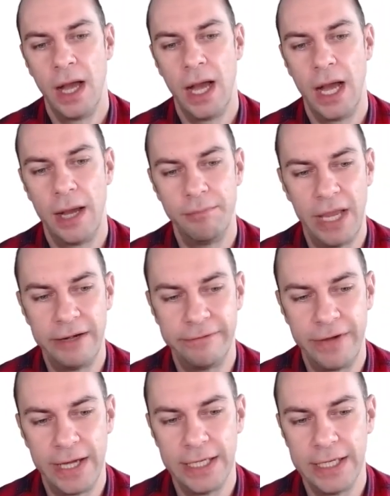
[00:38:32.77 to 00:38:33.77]
And
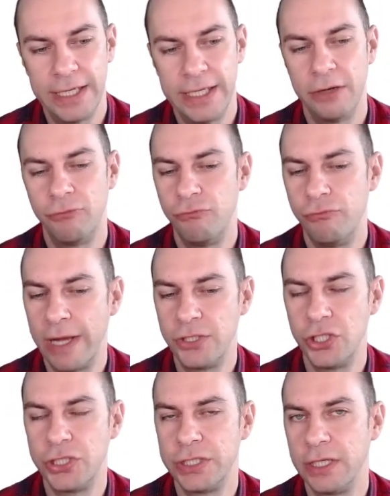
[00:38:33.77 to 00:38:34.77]
finally here,
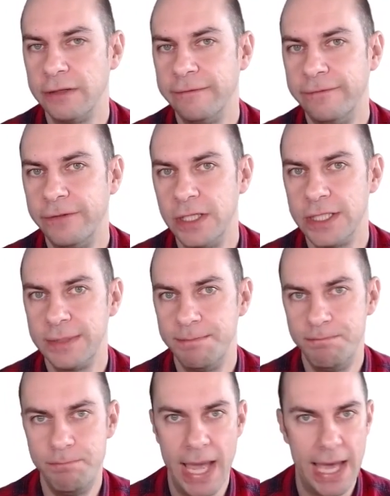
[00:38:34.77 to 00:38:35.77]
registered versus
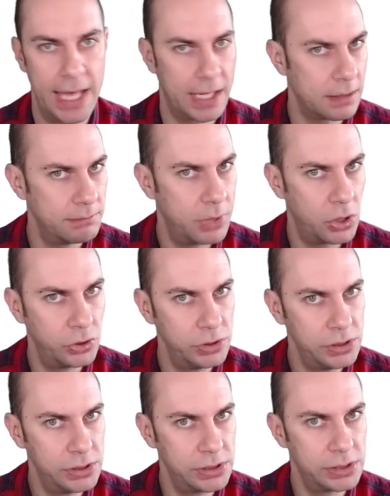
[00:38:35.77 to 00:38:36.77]
bearer
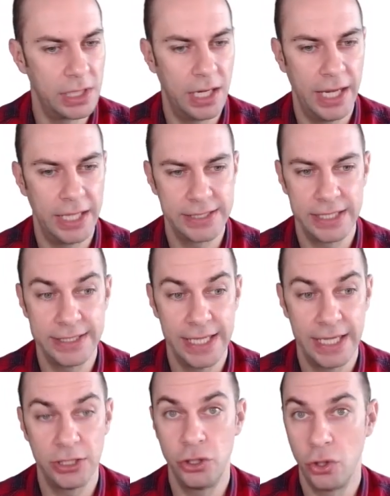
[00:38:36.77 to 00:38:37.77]
bonds. As I
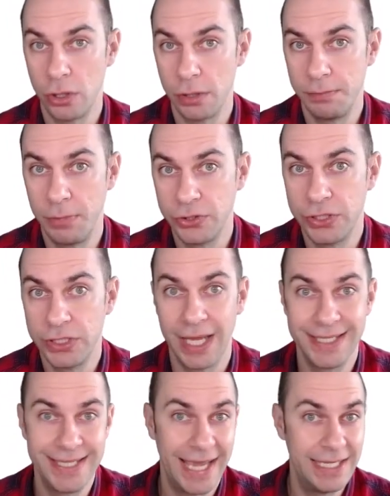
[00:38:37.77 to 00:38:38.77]
said, Euro bonds
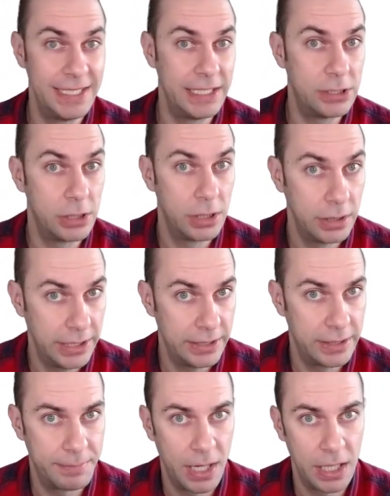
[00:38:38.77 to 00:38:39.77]
tended in
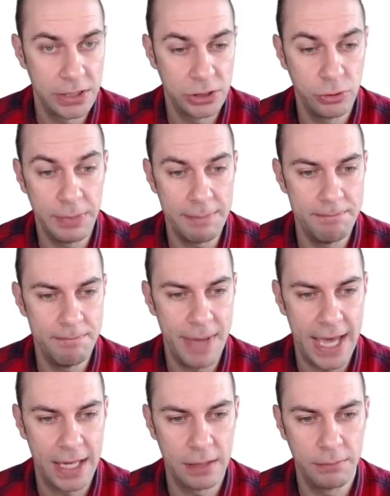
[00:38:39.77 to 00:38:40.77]
the past to be
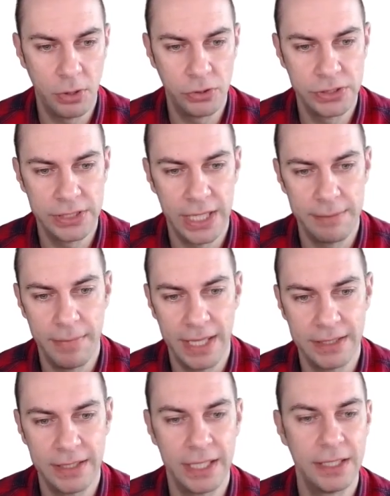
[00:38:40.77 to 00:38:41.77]
bearer bonds. That
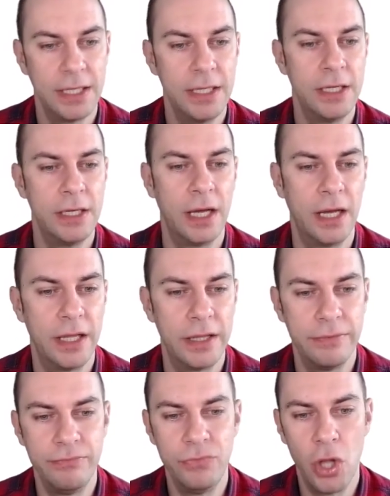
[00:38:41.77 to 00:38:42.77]
meant that
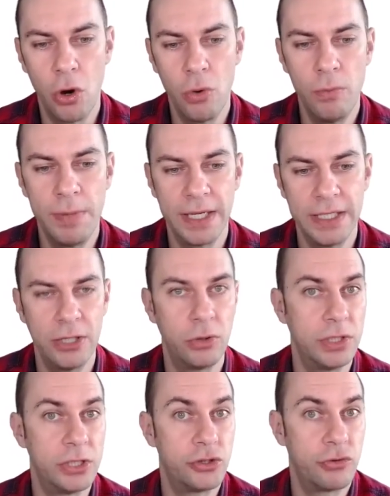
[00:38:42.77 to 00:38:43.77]
nobody or
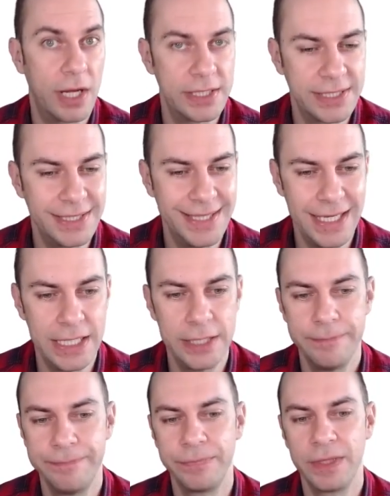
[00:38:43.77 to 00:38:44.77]
the trustee
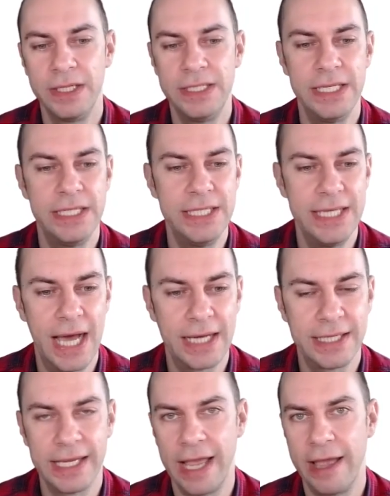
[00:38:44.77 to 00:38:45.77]
did
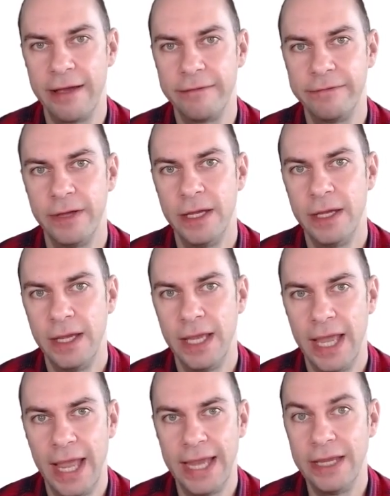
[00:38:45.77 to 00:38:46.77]
not have
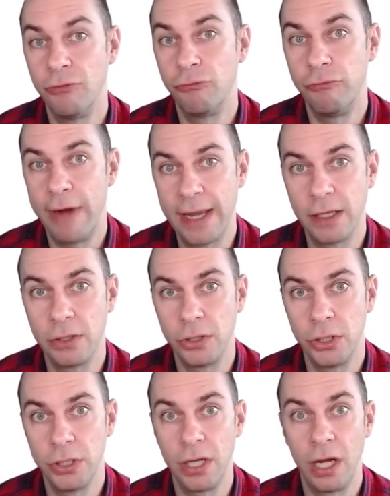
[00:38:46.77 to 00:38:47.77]
a
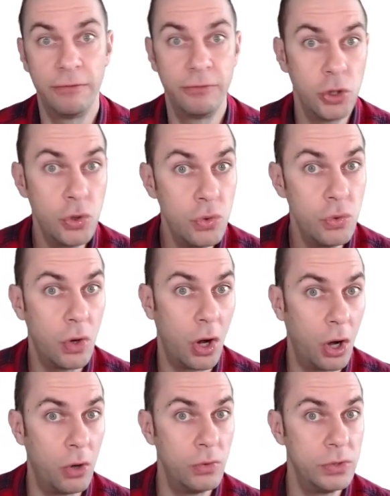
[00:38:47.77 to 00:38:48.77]
record of who
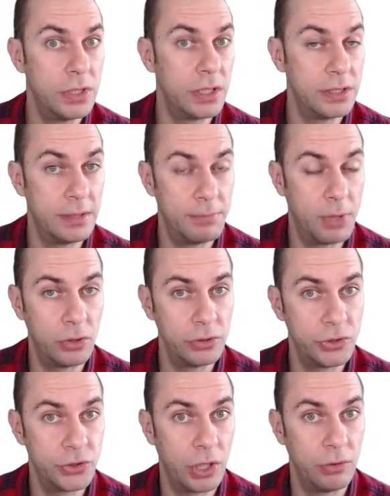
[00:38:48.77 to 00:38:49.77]
owned the
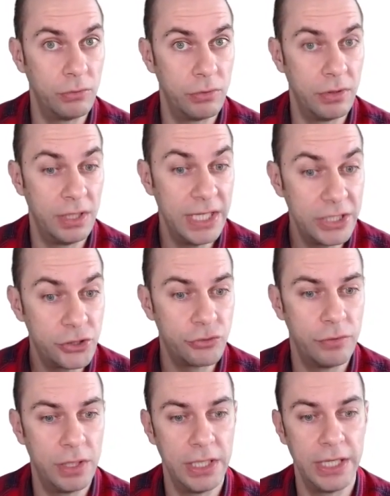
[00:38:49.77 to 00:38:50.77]
bond. So
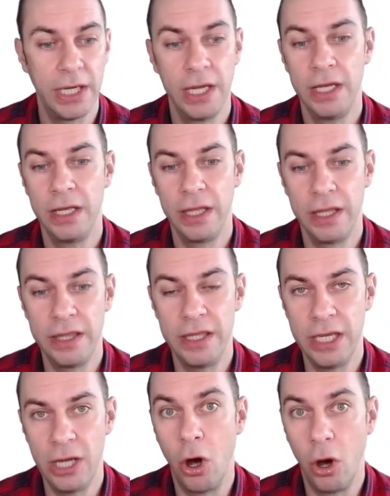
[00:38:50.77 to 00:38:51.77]
literally,
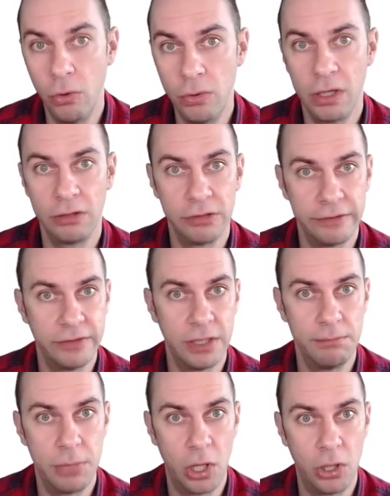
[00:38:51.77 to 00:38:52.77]
the owner of the
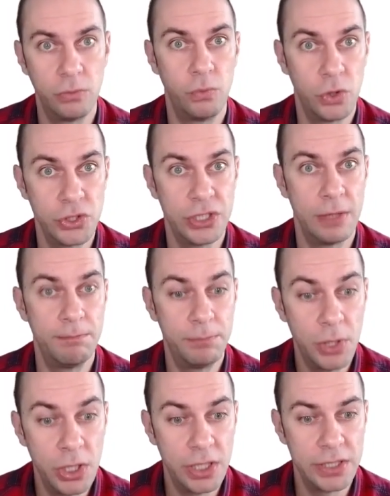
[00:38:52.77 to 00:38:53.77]
bond was the
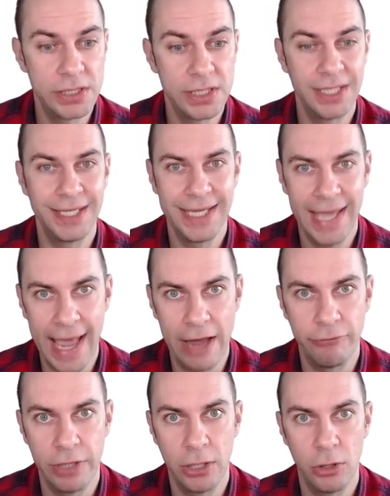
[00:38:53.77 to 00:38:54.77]
person
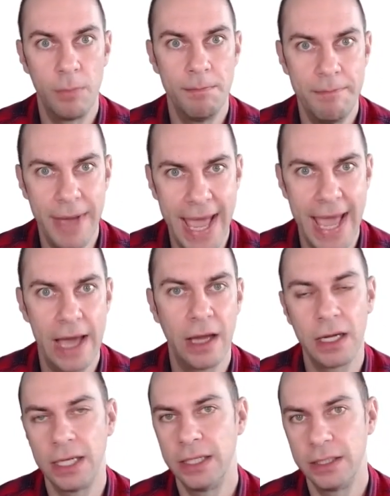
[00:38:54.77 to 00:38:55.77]
carrying or
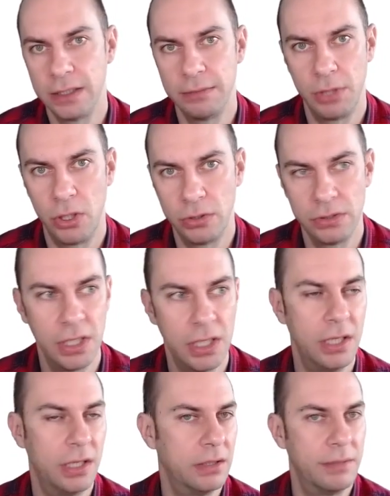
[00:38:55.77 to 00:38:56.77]
bearing the bond.
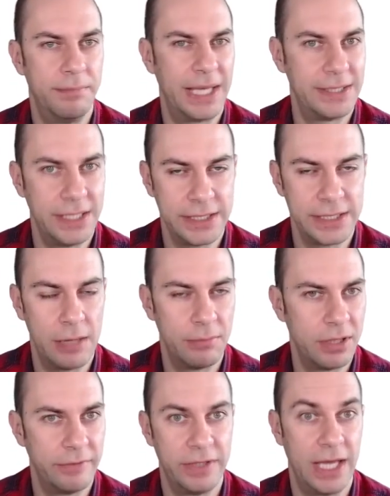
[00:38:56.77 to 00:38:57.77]
The best
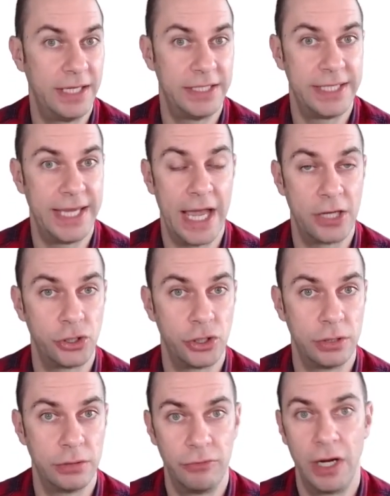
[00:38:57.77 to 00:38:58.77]
example of that is
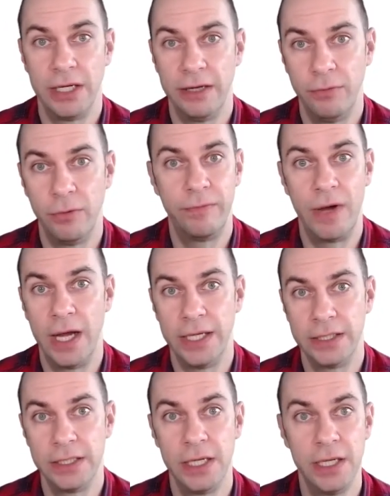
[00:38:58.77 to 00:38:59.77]
cash, right? If you
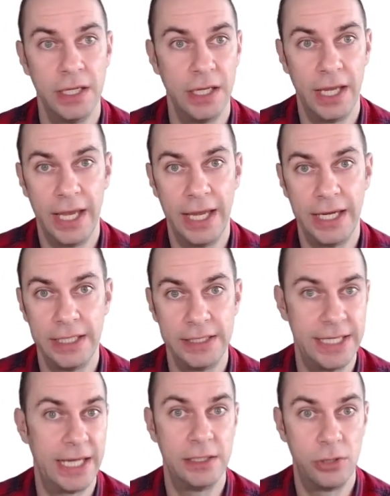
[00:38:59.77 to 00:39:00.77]
find a
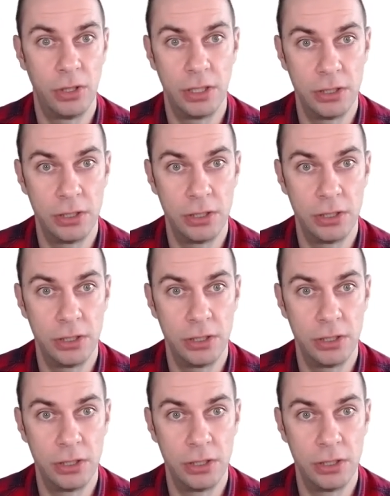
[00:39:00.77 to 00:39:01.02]
$10